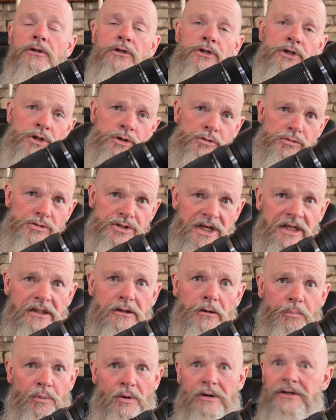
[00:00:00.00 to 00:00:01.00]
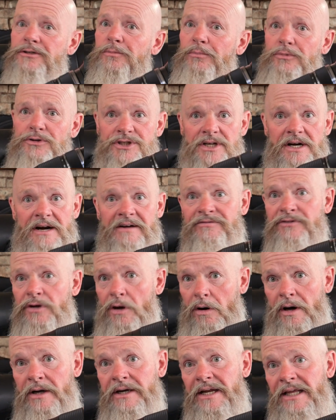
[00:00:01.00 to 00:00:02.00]
using the principles that I've
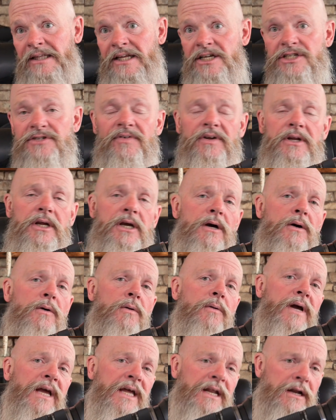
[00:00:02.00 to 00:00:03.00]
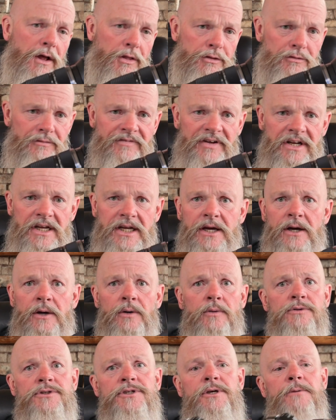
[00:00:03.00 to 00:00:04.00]
taught in this video, in other
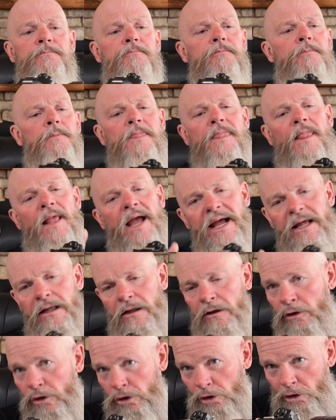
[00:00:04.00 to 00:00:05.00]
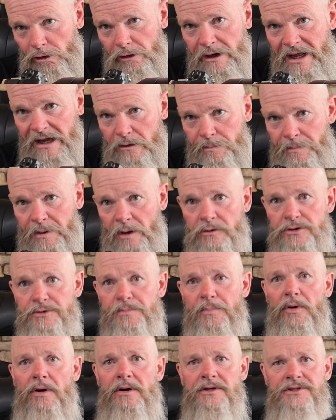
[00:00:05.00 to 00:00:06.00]
videos, learn how to
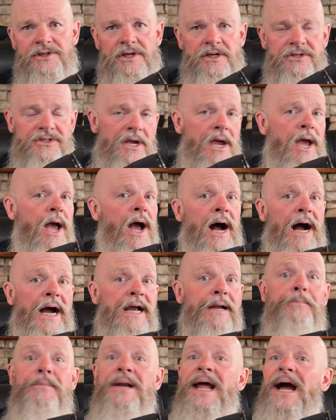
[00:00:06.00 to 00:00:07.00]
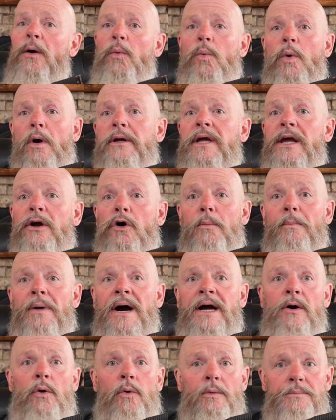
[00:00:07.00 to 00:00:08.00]
post-process. I am now working on
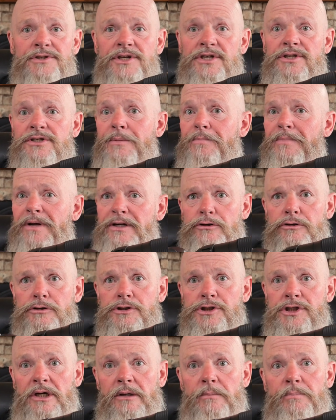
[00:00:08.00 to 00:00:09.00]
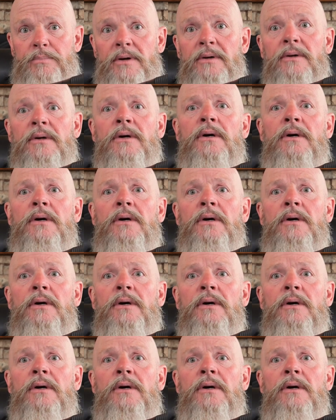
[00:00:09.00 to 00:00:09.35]
my OM System Mentorship